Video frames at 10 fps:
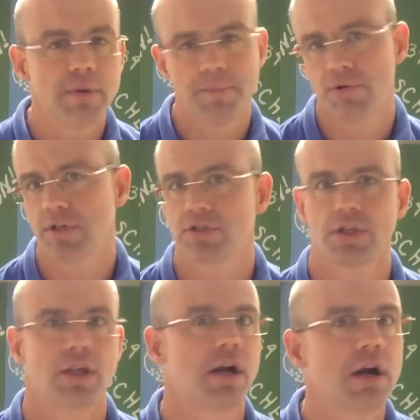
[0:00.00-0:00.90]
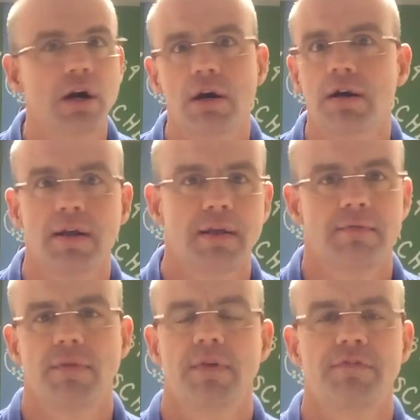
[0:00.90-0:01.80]
important to learn
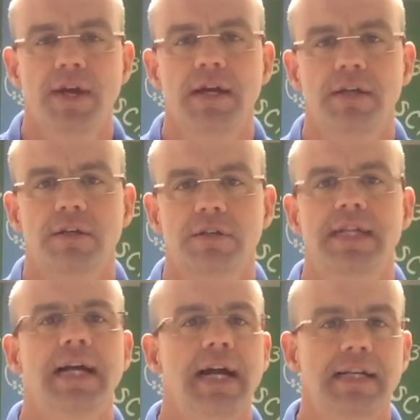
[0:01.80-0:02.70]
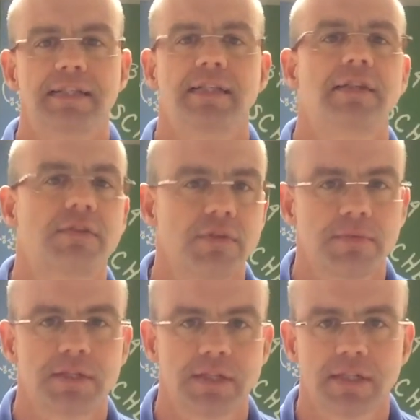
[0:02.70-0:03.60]
from the failures as it is from
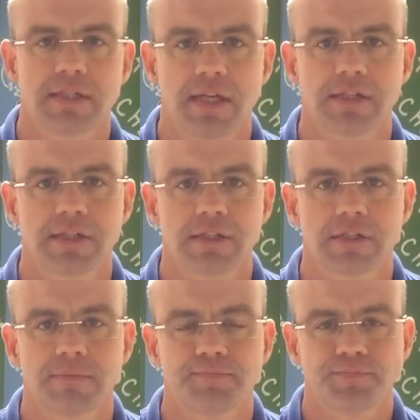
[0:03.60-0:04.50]
the successes.